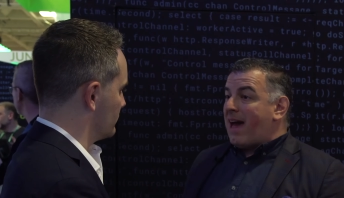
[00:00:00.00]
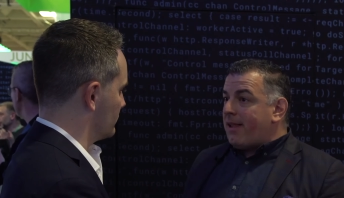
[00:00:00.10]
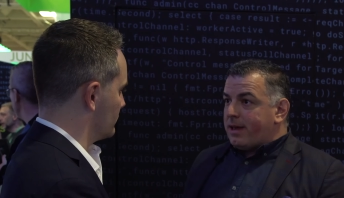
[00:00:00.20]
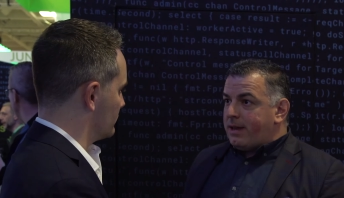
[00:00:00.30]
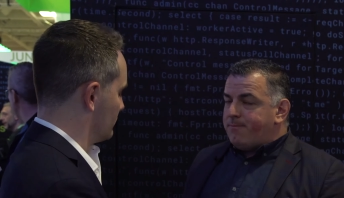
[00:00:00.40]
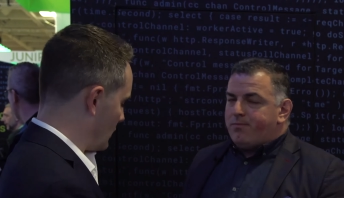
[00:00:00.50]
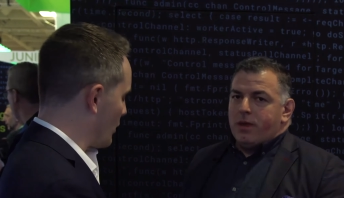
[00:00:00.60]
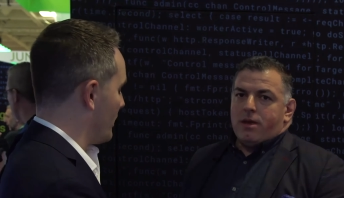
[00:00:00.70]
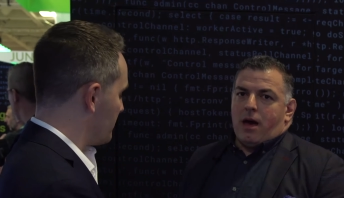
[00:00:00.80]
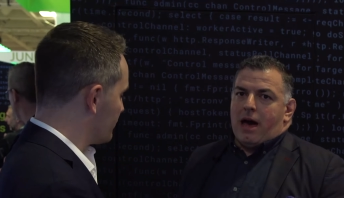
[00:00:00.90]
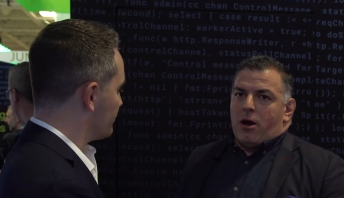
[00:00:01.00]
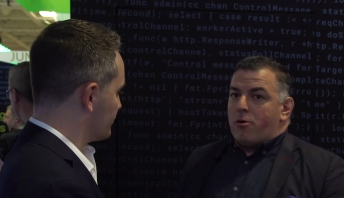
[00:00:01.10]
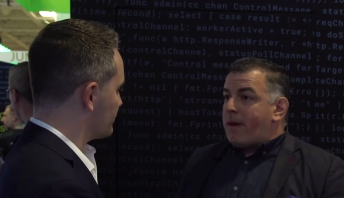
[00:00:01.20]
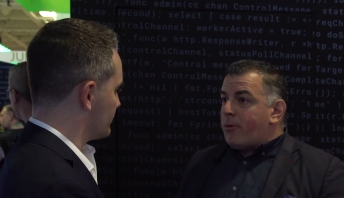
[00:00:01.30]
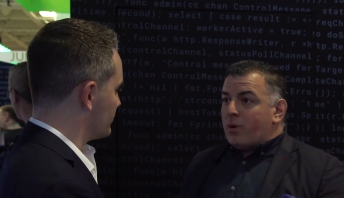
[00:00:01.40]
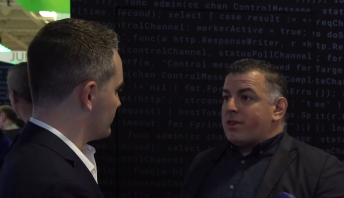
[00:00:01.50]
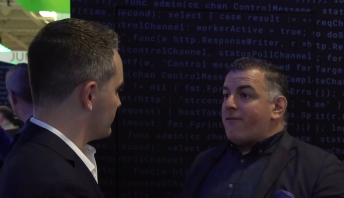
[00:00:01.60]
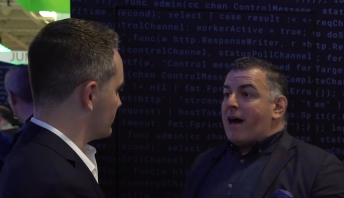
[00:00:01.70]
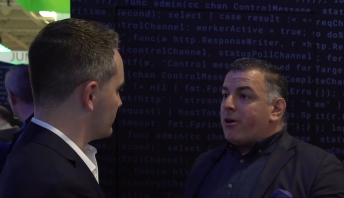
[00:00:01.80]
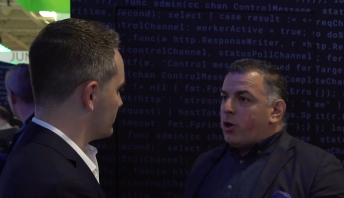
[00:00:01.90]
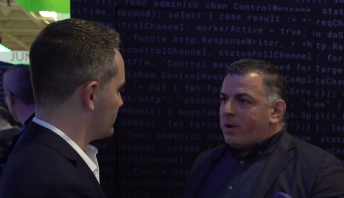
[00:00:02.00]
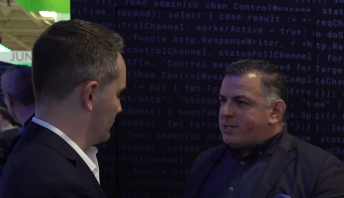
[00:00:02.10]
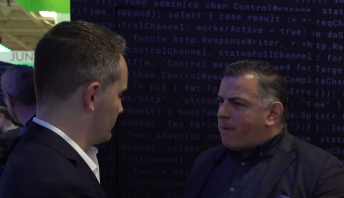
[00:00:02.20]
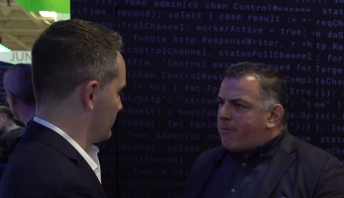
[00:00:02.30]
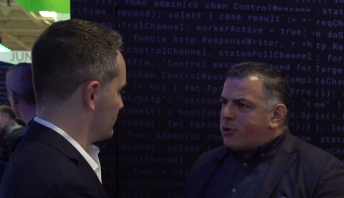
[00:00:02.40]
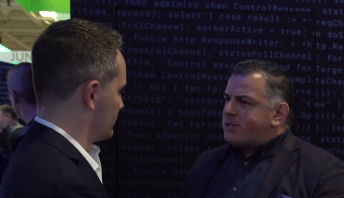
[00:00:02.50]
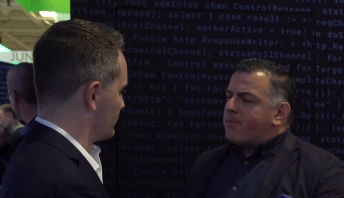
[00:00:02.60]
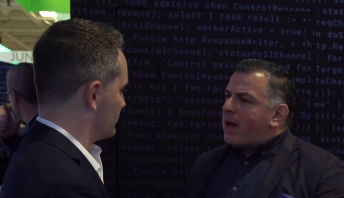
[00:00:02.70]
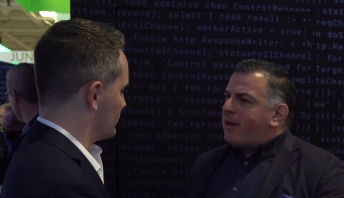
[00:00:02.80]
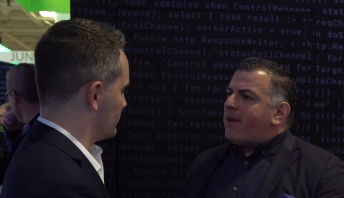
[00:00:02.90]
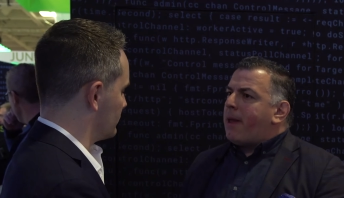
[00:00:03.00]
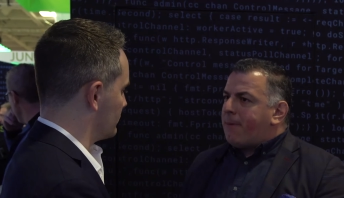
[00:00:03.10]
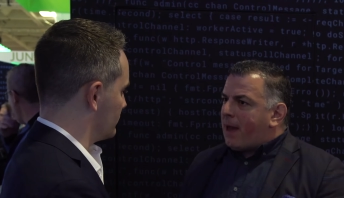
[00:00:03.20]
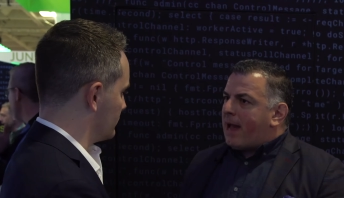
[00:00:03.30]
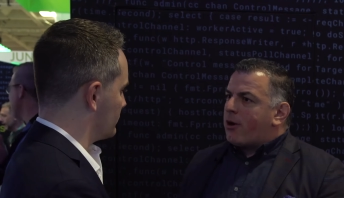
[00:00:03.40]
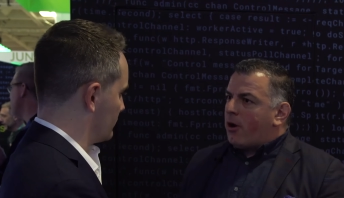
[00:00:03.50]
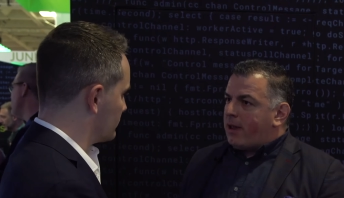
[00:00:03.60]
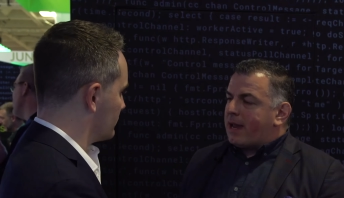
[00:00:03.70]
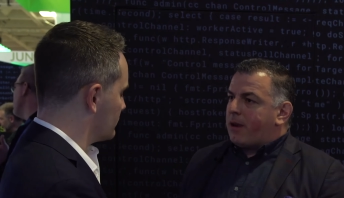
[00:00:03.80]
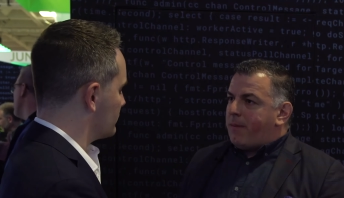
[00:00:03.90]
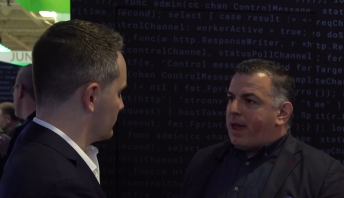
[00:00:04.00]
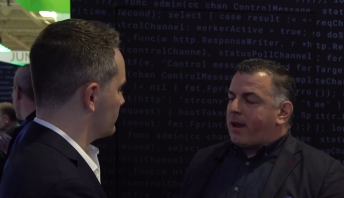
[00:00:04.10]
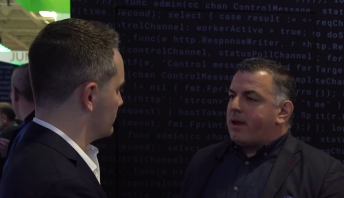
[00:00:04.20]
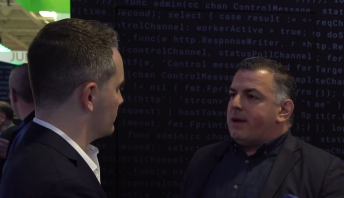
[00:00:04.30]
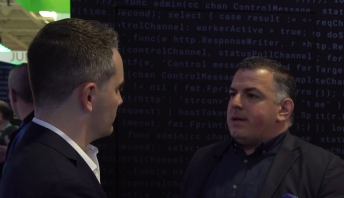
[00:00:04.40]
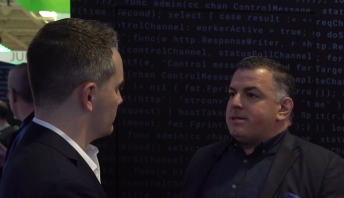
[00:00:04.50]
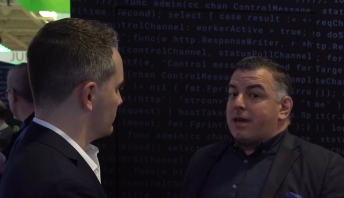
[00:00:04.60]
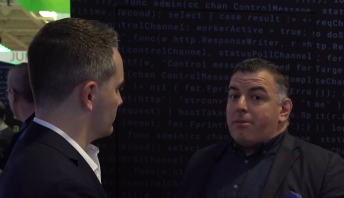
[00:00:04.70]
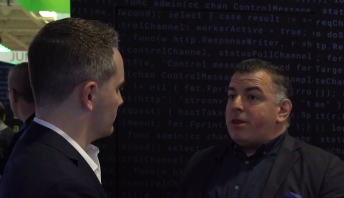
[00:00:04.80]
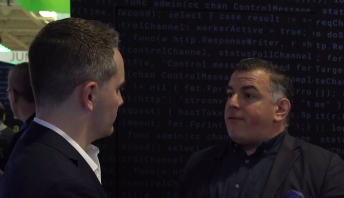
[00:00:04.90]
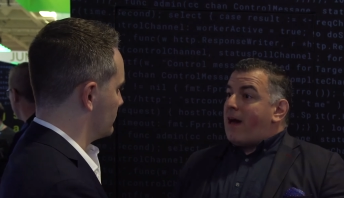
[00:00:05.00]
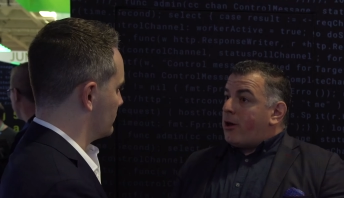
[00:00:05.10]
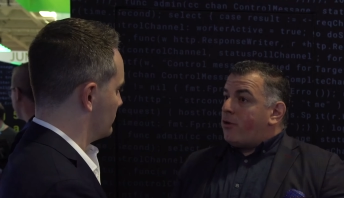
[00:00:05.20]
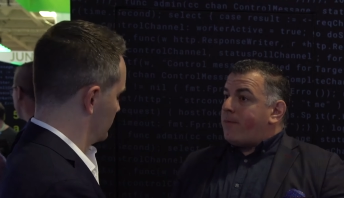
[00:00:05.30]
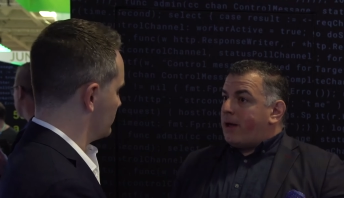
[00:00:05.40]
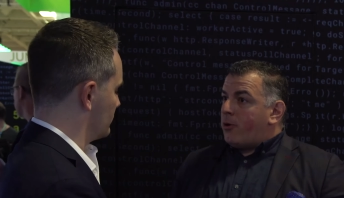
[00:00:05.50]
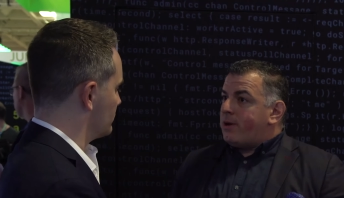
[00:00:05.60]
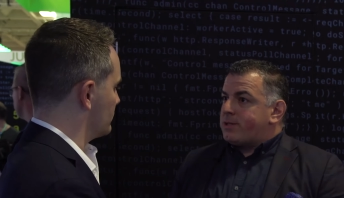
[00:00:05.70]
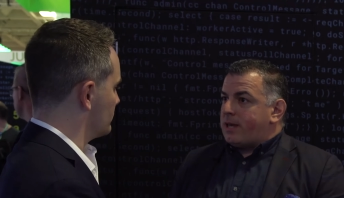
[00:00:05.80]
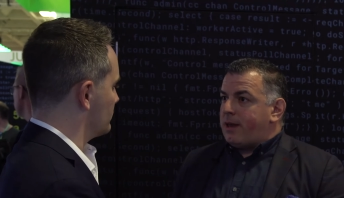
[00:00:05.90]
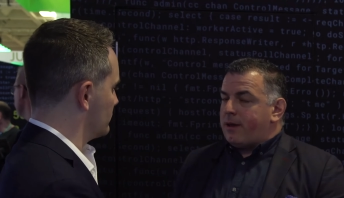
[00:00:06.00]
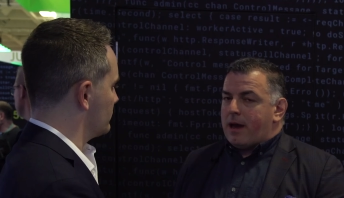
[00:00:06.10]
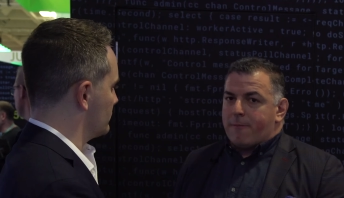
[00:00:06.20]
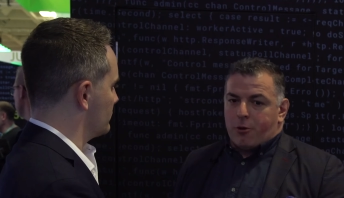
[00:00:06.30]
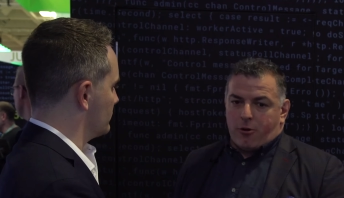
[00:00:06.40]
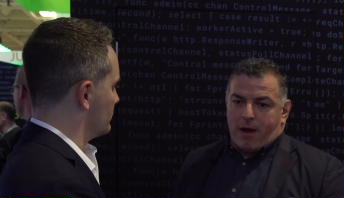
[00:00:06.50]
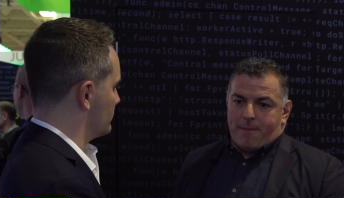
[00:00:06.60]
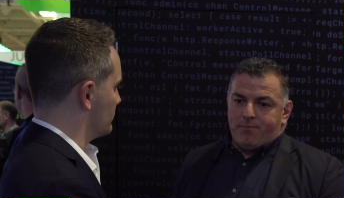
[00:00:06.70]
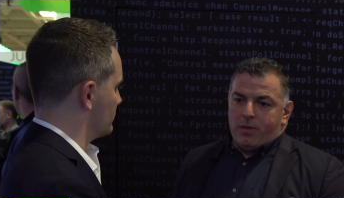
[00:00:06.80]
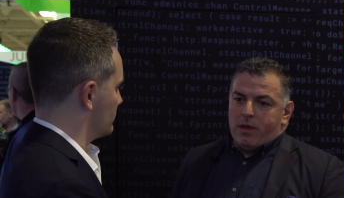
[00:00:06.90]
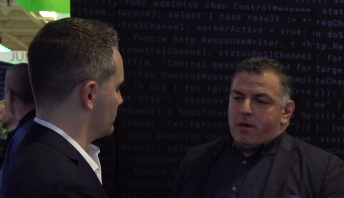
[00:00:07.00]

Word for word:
Speaker 1: valid, okay. Uh, or maybe what the value is, maybe there's some kind of API call I can make to give me the value of my loyalty uh, program.